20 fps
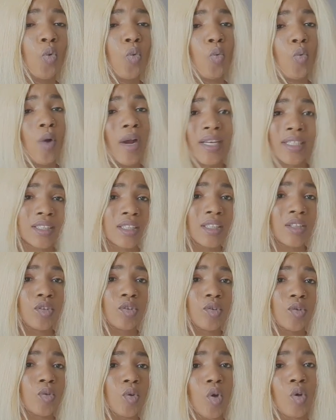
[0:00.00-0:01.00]
make your
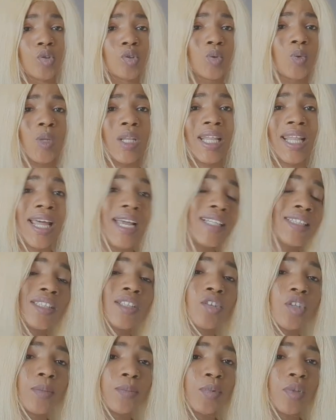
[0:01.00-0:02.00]
skin
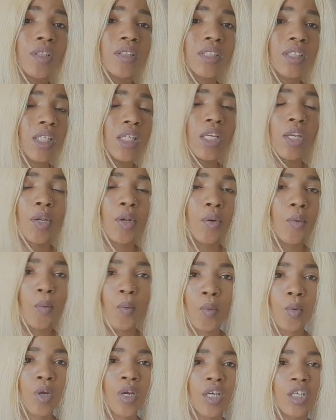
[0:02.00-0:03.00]
not to
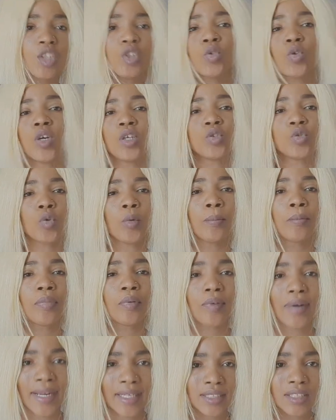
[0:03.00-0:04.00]
dry out
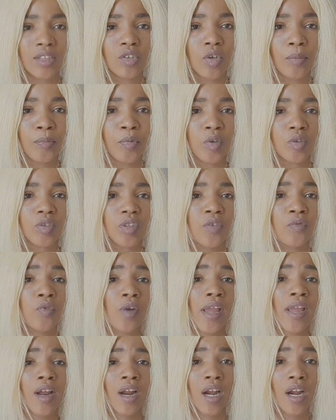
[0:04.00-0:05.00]
guys, just give it
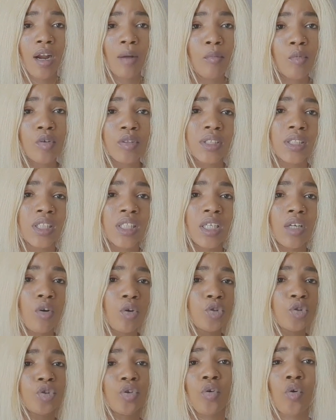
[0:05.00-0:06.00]
a try. You know,
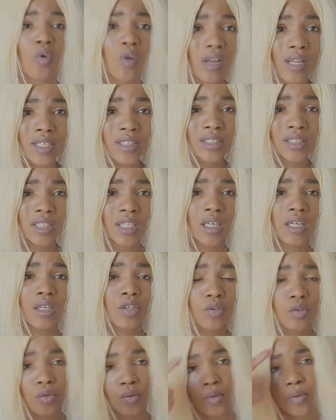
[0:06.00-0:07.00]
I'm keep saying
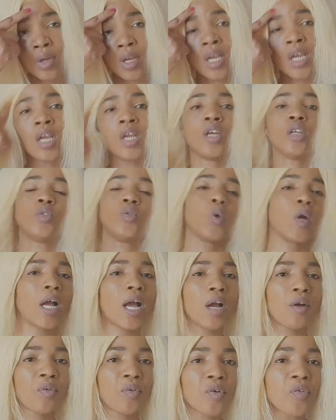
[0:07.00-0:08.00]
it, this
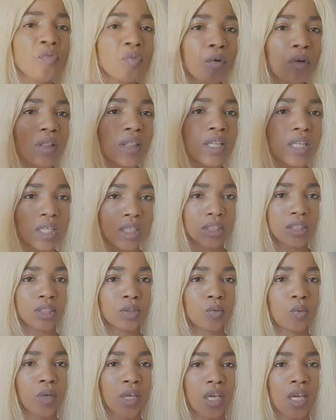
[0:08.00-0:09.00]
cream is one
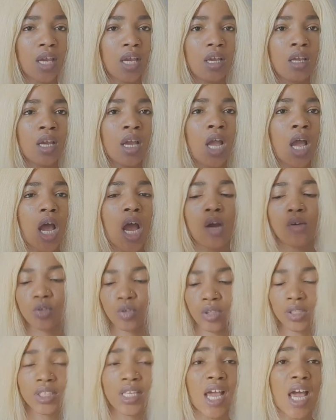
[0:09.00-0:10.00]
of my
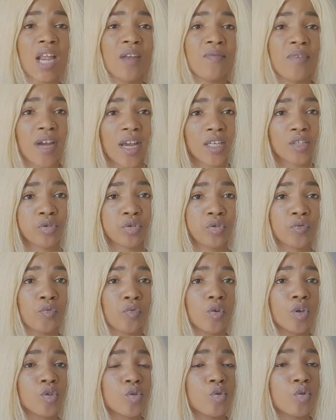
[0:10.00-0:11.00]
best JAMA
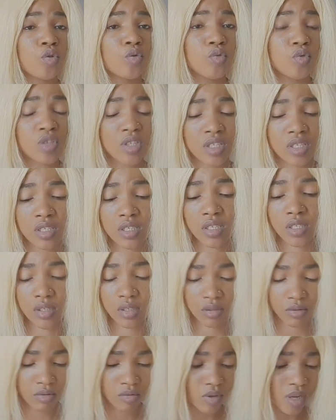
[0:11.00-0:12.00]
products.
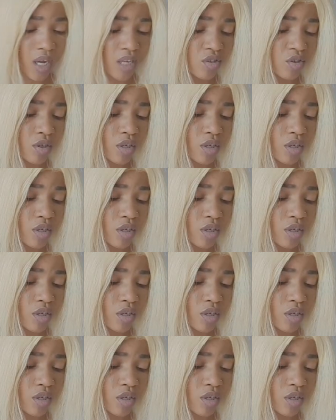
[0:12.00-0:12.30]
Yes,